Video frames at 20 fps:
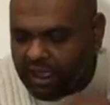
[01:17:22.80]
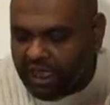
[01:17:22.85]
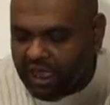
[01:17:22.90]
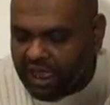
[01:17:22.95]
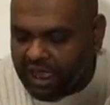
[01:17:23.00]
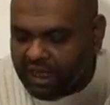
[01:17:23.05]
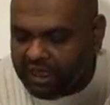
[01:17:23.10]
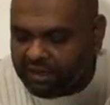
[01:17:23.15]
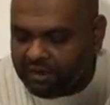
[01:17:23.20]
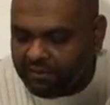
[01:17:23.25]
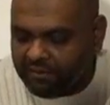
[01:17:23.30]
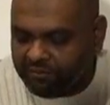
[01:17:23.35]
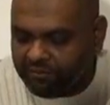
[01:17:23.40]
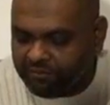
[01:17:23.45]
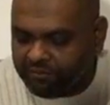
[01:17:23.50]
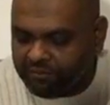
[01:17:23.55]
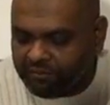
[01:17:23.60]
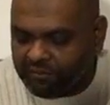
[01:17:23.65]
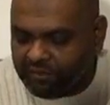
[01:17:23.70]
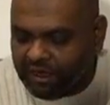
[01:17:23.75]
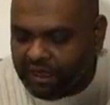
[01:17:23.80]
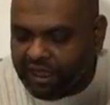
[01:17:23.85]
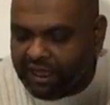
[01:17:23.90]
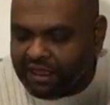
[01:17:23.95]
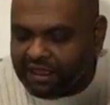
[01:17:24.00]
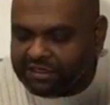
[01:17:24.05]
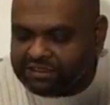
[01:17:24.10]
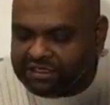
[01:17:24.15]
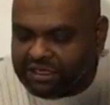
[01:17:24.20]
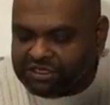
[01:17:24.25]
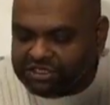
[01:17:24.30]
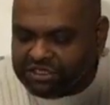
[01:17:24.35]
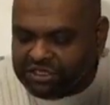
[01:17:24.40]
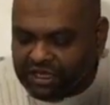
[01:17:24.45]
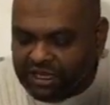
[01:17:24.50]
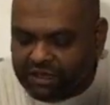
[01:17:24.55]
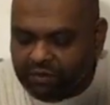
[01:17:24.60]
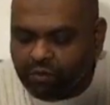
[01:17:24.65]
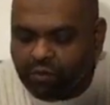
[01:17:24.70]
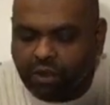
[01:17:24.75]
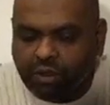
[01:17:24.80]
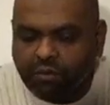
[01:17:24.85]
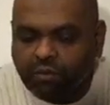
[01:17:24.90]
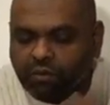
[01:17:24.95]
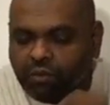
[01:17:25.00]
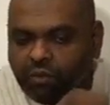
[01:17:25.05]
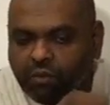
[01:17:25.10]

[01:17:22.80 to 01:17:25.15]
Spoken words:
And essentially, what